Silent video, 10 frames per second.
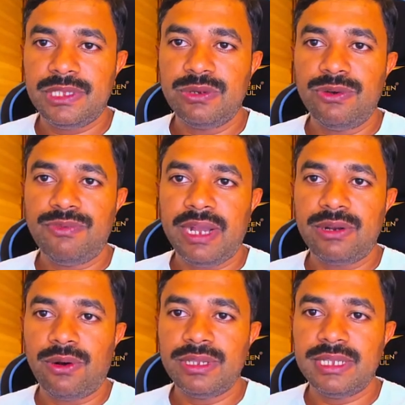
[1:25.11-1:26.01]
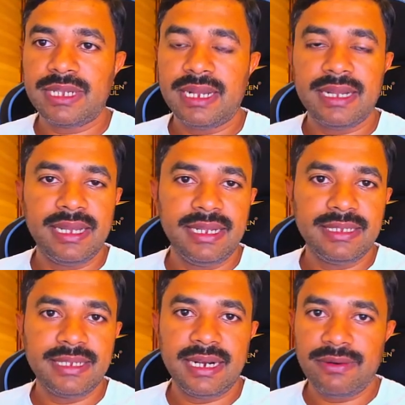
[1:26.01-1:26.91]
You could find all this data
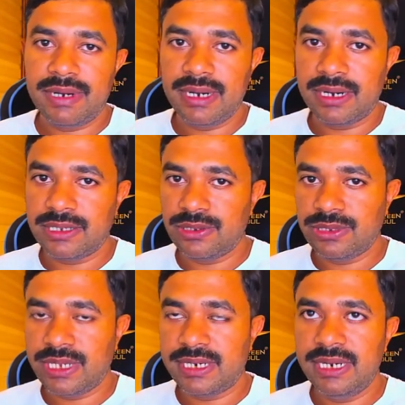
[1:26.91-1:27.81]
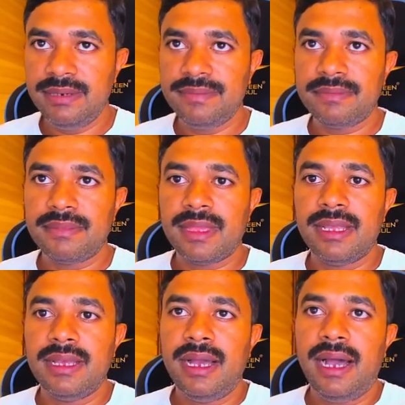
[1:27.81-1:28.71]
inside our resource section,
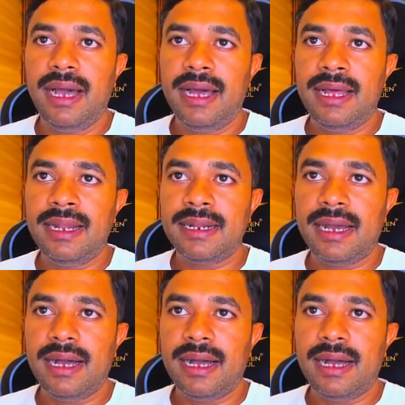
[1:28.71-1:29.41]
and